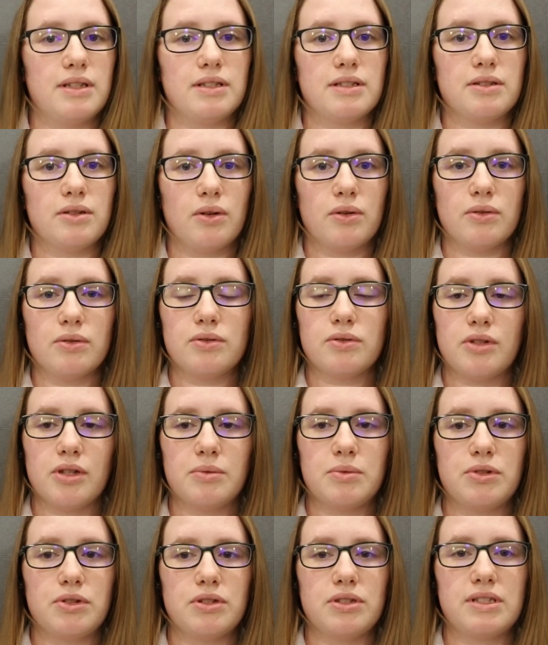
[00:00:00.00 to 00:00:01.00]
this whole
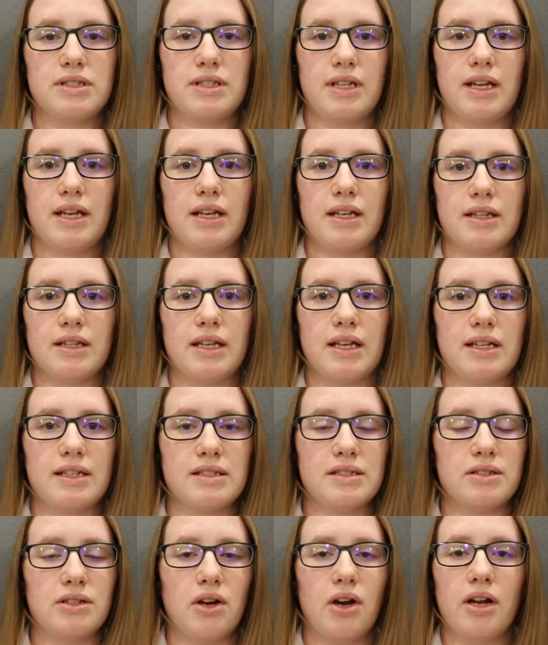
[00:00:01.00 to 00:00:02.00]
scripture is saying, that
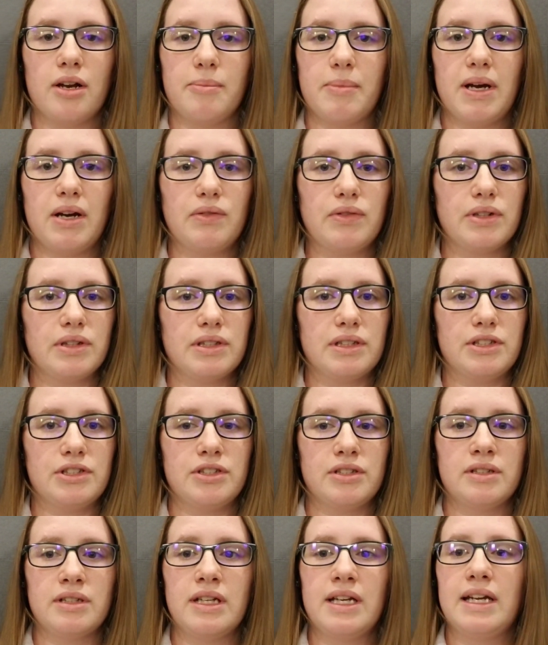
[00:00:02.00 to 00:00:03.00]
it's not about
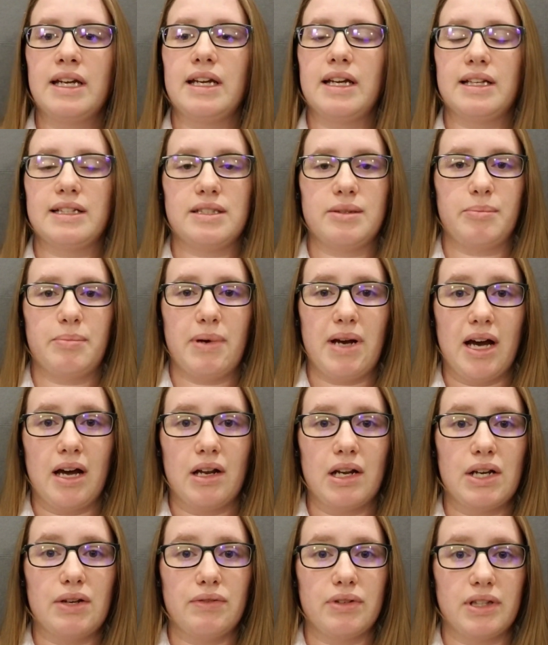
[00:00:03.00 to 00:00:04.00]
religion, it's
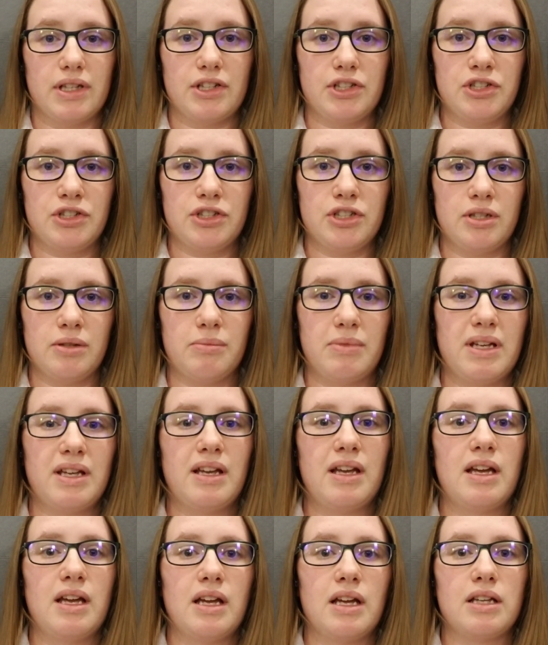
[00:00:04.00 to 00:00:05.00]
about a relationship.
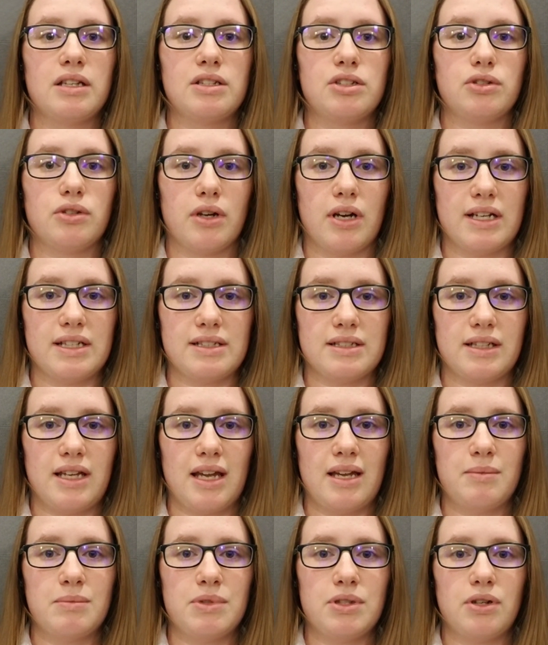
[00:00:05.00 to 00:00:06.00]
Christ
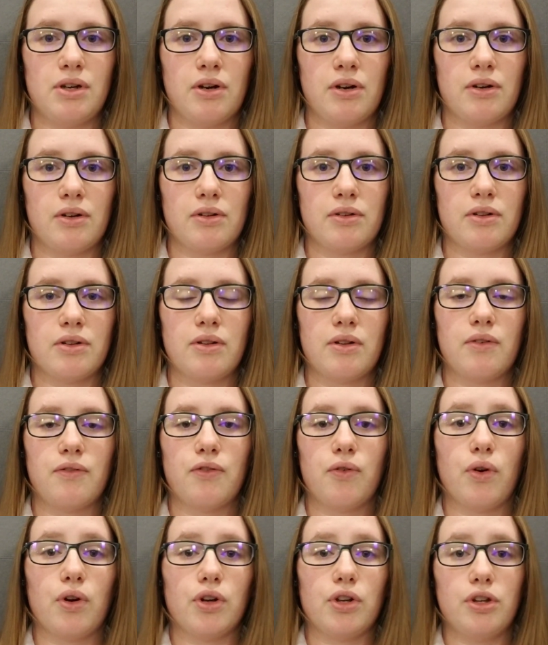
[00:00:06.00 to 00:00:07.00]
came to earth
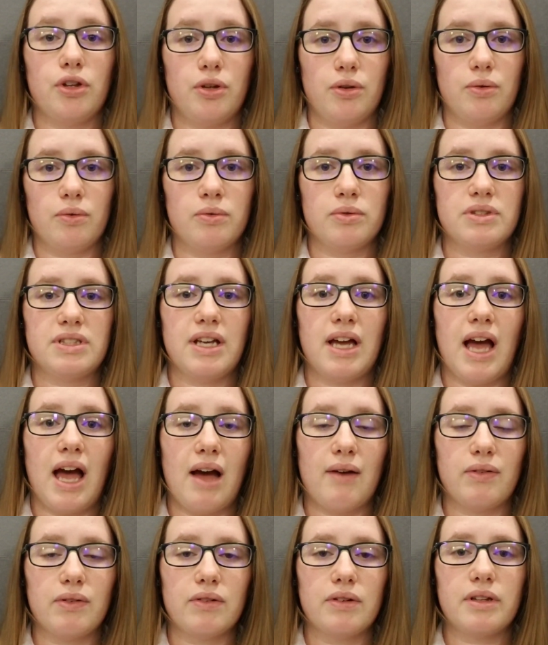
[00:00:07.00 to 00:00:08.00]
for you, to
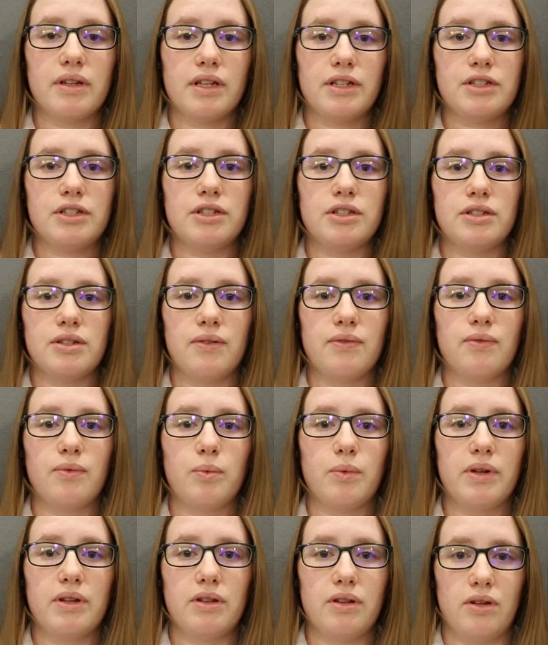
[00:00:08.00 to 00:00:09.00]
have a relationship
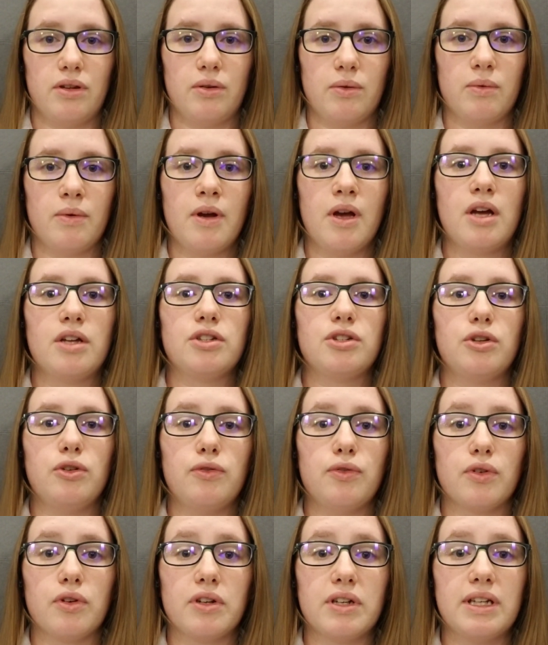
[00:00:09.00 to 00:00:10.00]
with you, to
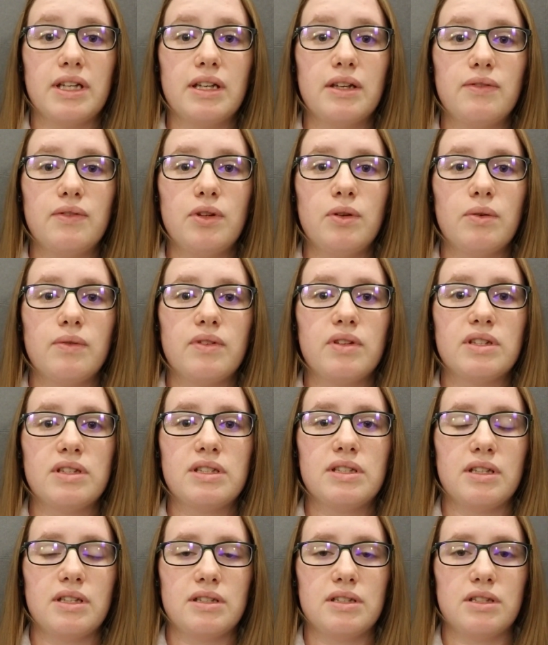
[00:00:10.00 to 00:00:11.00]
forgive you of the
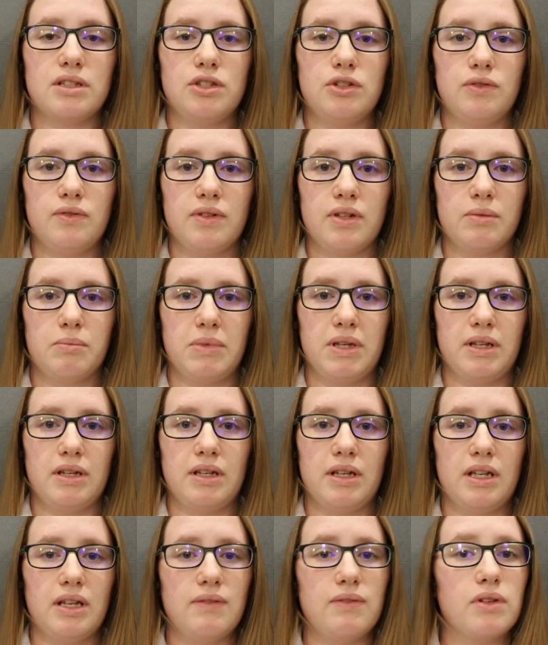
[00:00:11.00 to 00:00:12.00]
sins that you've
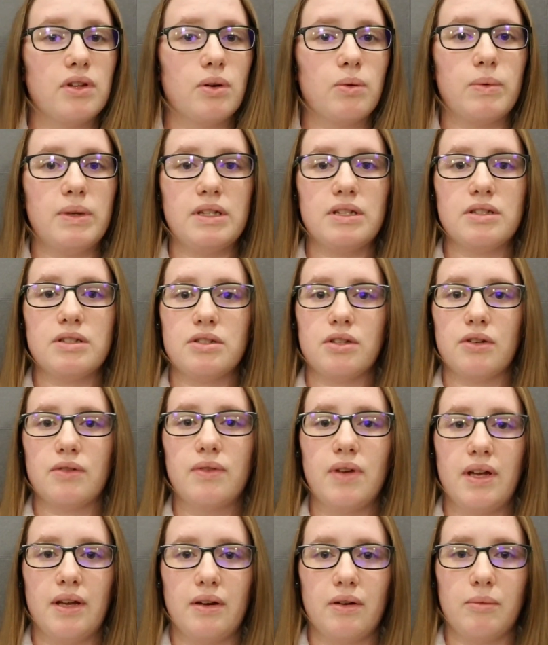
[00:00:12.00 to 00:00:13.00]
committed, even though we deserve
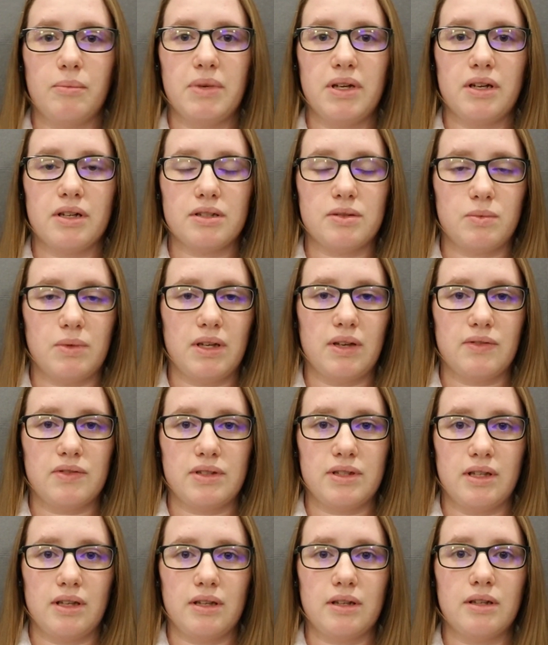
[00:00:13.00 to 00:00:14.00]
hell because we have
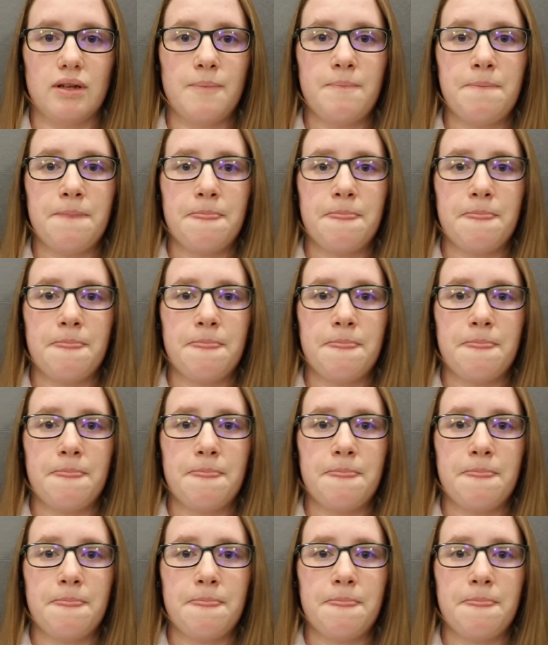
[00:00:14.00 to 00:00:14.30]
sinned.